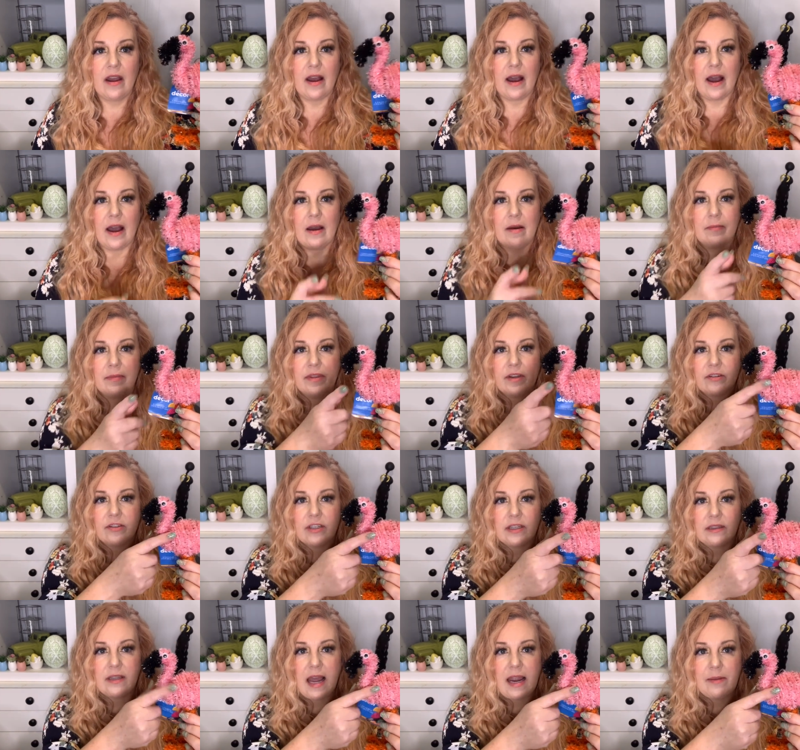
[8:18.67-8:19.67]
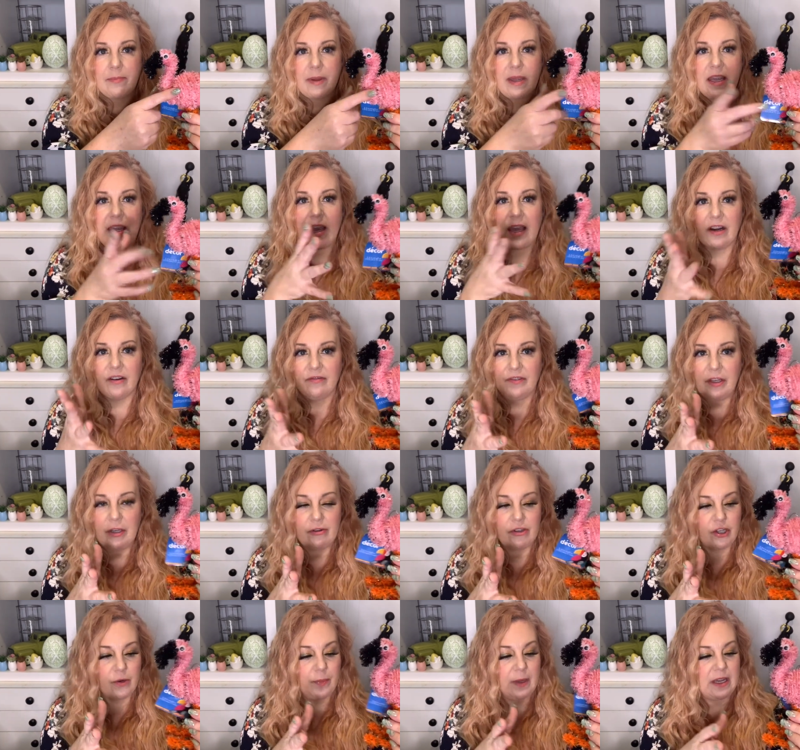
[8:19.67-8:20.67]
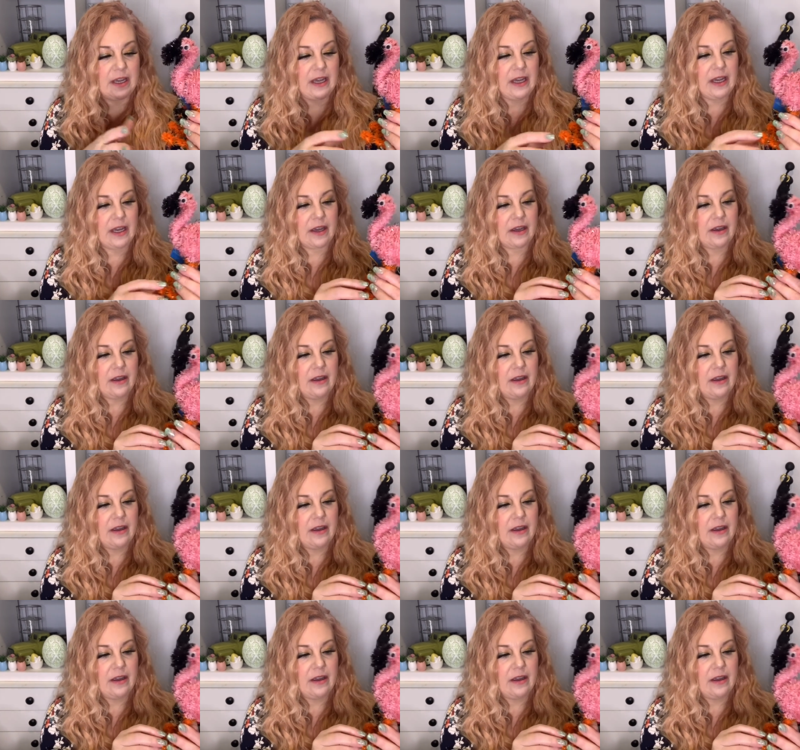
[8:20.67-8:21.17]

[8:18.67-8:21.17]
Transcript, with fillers: There's a light pink and a fuchsia pink.